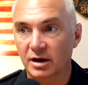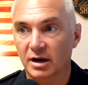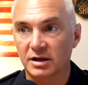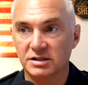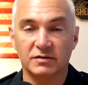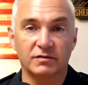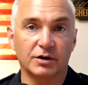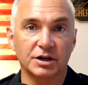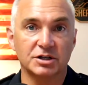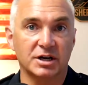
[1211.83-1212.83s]
it's a very
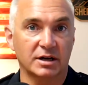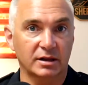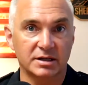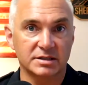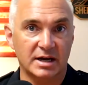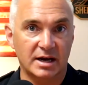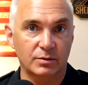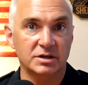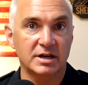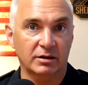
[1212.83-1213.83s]
good checklist. I
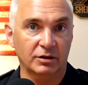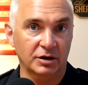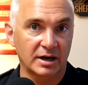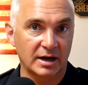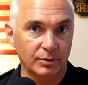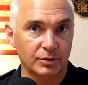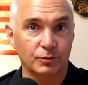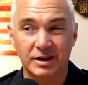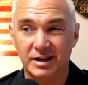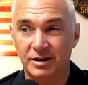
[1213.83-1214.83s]
would download it. I would
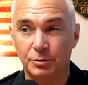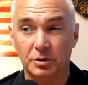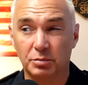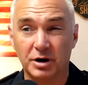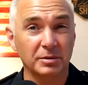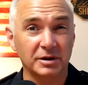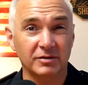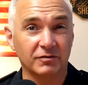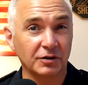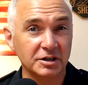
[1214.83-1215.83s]
read it. It would probably
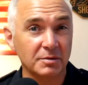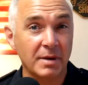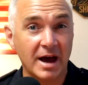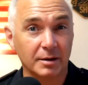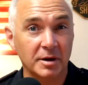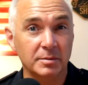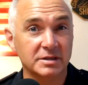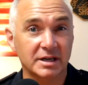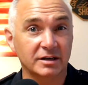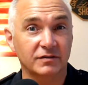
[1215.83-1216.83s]
front to back maybe
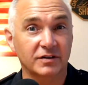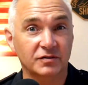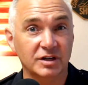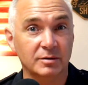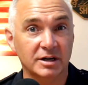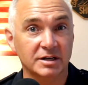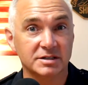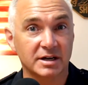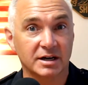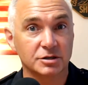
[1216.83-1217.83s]
take you 15 minutes
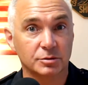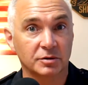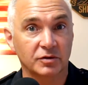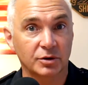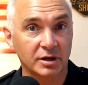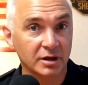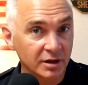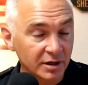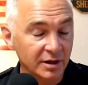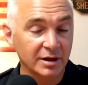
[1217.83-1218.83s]
to actually review it,
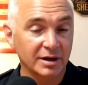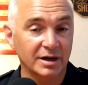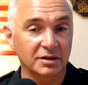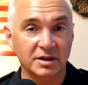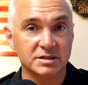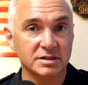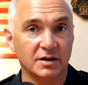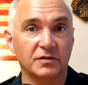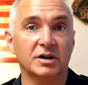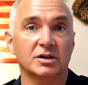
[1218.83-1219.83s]
and then
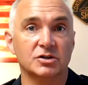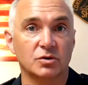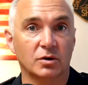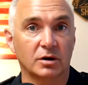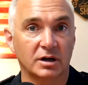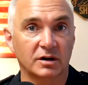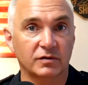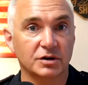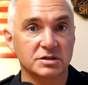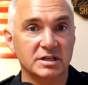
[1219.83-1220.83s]
stuff it in a drawer. And if
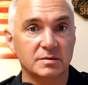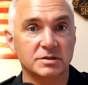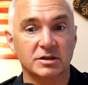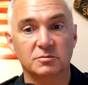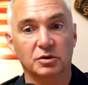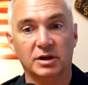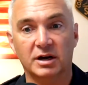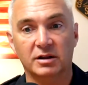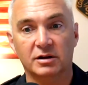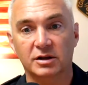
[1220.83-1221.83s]
there's tips that you pull out
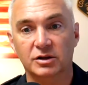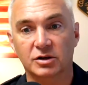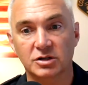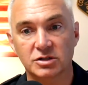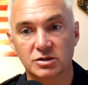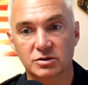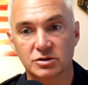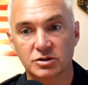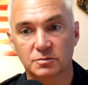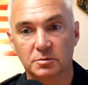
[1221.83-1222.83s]
of there that you can do
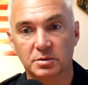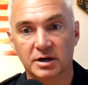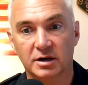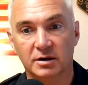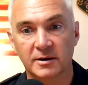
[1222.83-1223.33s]
to prepare,